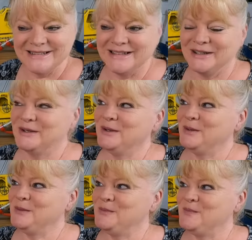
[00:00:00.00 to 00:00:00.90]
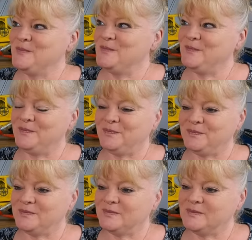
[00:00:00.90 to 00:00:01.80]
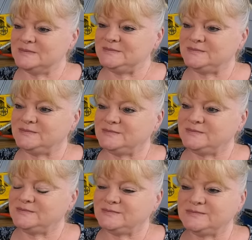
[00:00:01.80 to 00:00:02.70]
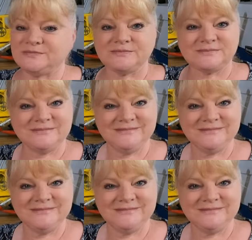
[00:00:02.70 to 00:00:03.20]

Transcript: (silent)